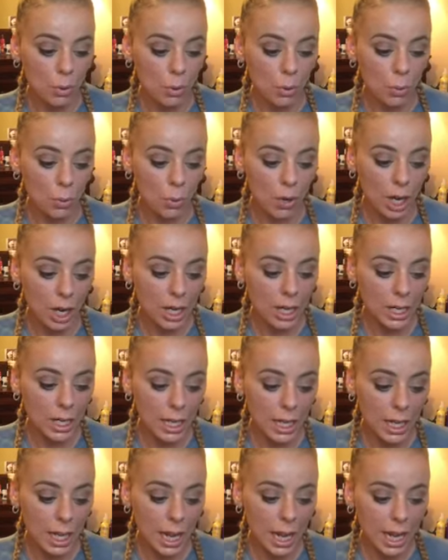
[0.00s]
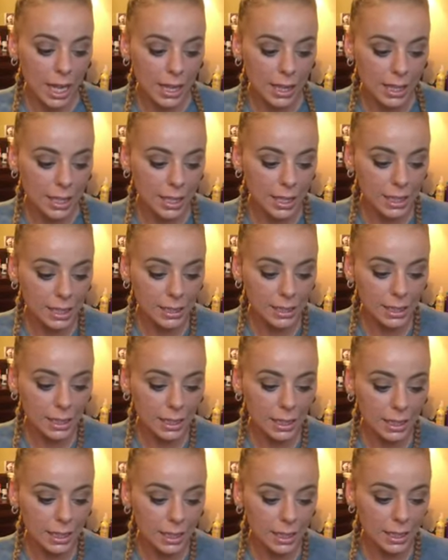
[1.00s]
What
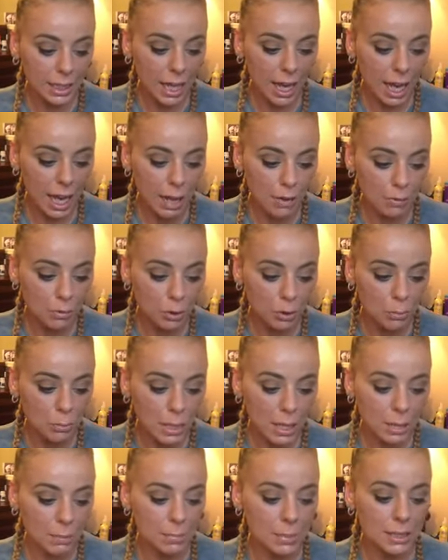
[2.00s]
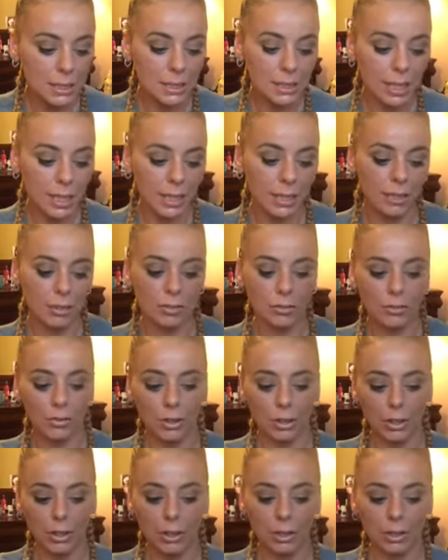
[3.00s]
ethnicity have you been mistaken
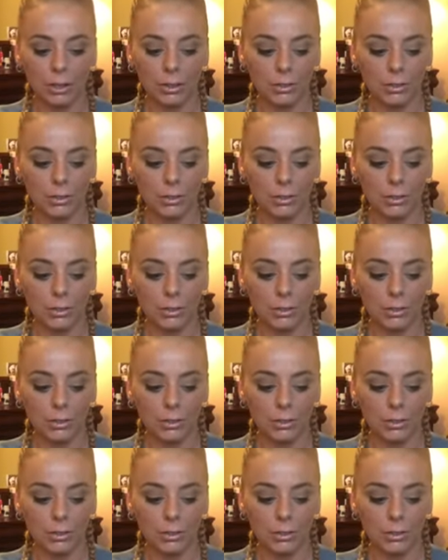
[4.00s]
for?